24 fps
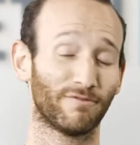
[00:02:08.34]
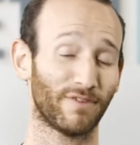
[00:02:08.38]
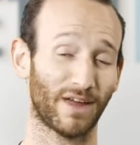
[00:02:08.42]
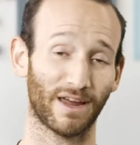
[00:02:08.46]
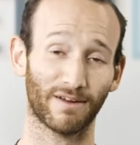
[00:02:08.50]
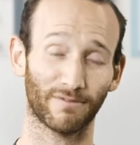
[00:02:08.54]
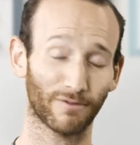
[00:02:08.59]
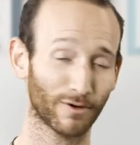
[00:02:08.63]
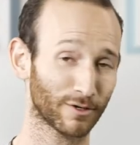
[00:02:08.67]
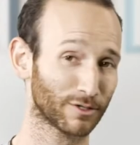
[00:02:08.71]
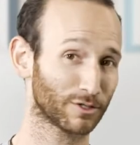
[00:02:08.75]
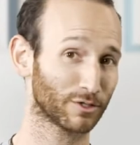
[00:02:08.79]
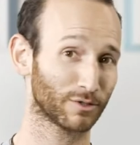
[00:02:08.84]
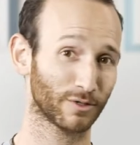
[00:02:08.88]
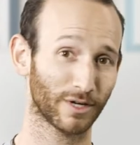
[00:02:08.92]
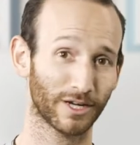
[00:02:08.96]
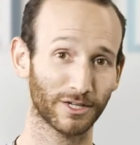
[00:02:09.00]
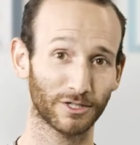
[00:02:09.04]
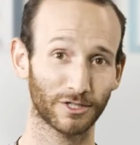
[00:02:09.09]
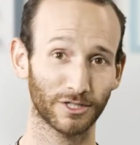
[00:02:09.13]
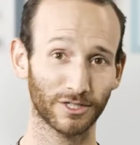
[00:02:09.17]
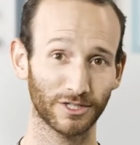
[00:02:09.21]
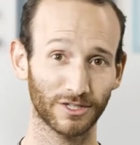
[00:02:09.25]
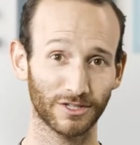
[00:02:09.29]
favorite
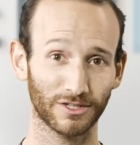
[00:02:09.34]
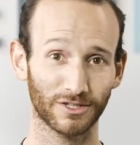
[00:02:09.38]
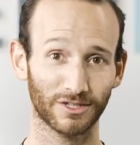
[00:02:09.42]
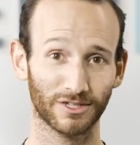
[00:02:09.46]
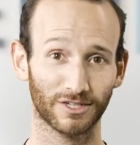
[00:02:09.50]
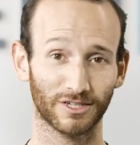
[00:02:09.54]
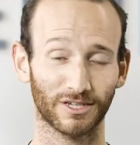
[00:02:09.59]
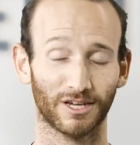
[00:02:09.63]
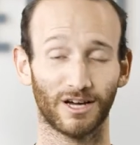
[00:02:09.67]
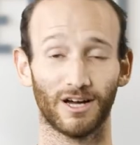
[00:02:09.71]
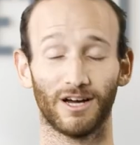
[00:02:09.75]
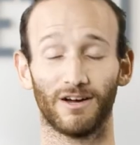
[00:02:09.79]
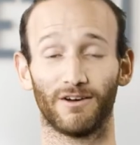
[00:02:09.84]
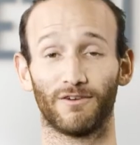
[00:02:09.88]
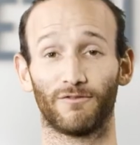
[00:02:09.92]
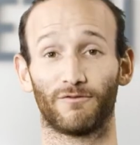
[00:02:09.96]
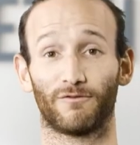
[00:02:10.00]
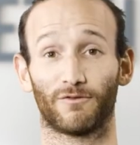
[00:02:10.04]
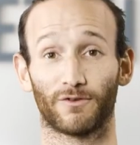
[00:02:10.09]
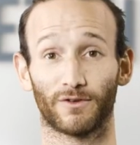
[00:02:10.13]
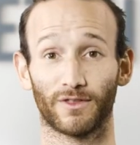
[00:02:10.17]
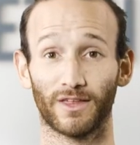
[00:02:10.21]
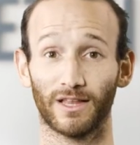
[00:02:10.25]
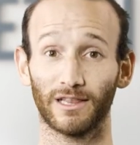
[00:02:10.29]
stretches
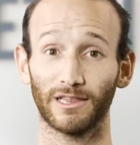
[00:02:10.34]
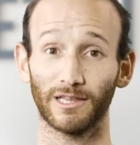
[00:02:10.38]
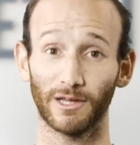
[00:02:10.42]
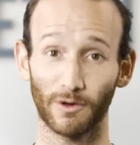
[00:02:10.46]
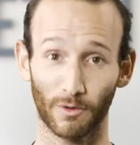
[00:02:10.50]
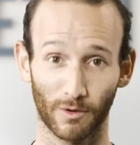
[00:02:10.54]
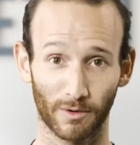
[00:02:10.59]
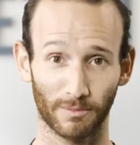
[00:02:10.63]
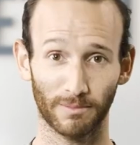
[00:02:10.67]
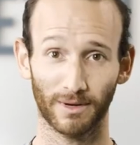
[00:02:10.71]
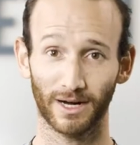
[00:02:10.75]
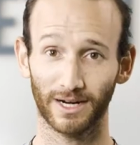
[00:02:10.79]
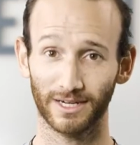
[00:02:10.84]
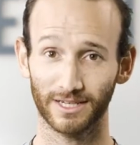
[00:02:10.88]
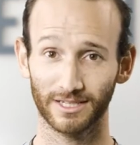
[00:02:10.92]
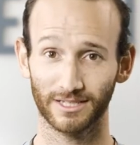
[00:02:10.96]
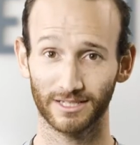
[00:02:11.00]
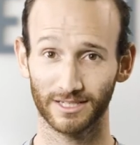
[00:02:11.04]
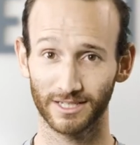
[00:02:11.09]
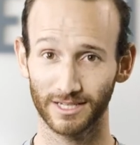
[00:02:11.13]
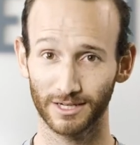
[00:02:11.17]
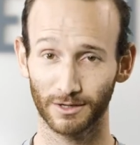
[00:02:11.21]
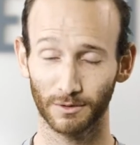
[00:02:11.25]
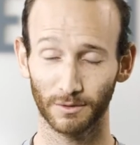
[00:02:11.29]
for the lower body
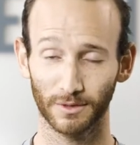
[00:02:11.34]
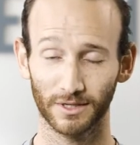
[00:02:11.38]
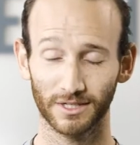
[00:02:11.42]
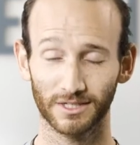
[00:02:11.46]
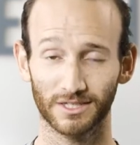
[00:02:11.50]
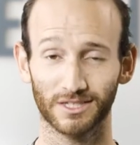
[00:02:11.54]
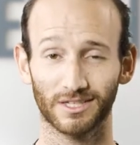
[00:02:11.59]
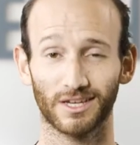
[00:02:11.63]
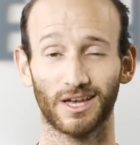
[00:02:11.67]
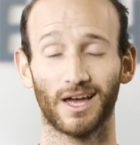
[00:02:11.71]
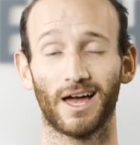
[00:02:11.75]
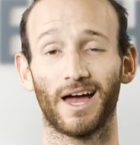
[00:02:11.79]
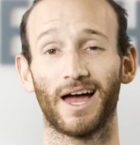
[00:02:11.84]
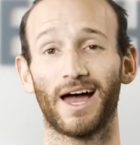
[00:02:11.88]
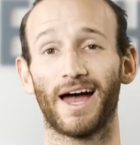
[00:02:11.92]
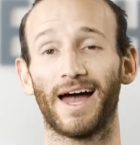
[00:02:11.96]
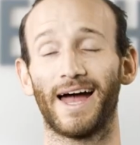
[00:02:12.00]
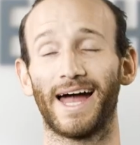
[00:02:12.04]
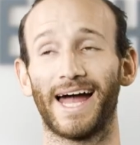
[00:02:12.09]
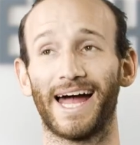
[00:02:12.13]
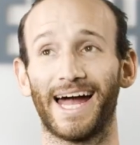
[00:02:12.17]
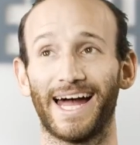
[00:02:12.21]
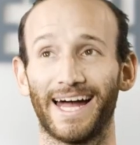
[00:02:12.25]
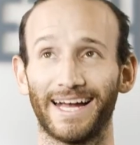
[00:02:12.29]
sequence
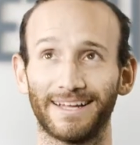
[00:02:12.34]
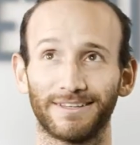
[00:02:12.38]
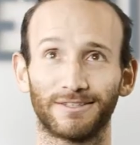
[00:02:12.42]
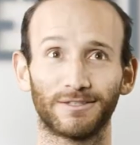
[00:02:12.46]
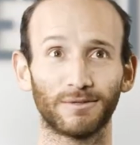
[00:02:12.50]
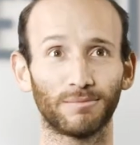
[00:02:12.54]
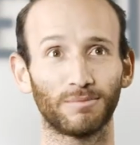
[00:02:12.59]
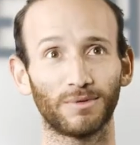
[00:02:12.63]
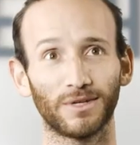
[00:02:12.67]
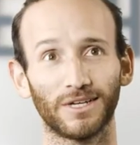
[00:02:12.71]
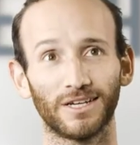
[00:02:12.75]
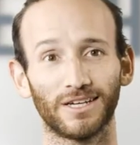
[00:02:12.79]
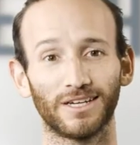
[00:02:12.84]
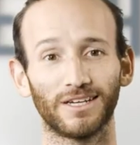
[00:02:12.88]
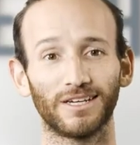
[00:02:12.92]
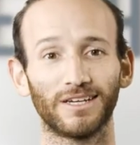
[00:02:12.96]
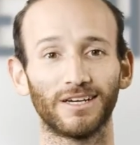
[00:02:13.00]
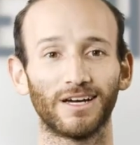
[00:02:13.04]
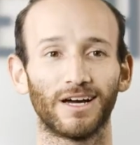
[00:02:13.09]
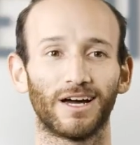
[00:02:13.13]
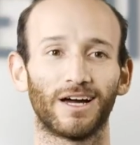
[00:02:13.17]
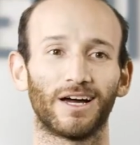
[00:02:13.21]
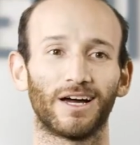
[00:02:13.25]
had to be